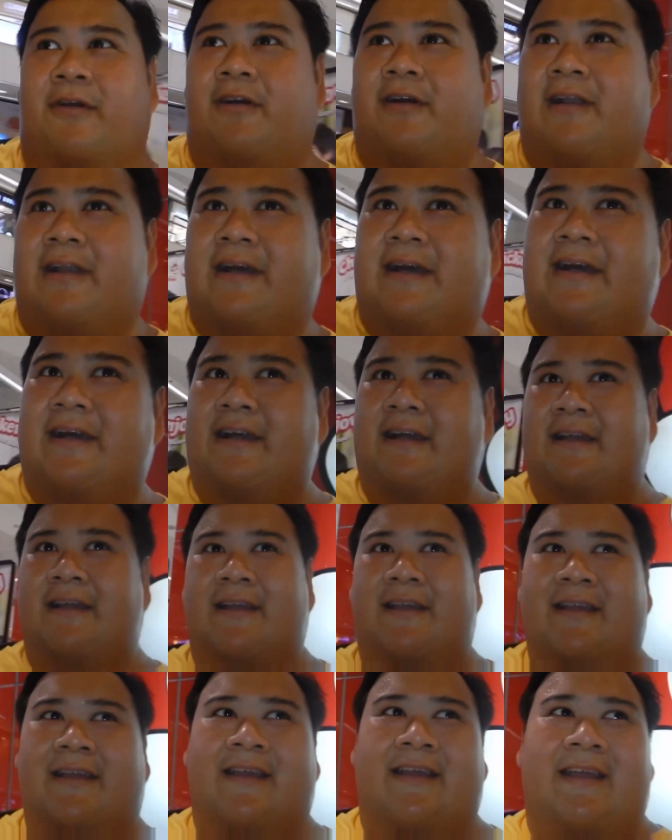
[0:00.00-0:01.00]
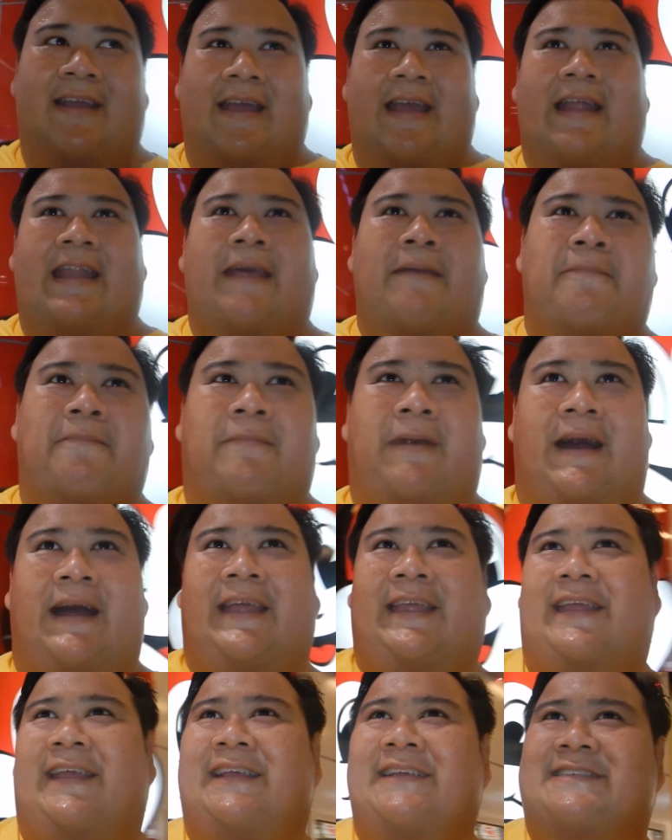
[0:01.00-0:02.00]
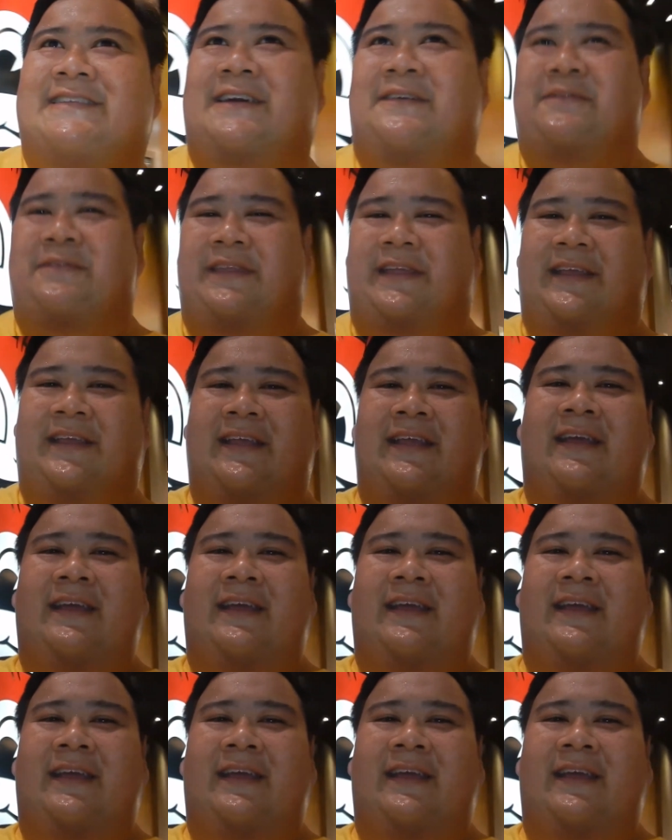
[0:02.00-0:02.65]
Aura and I'm buying something.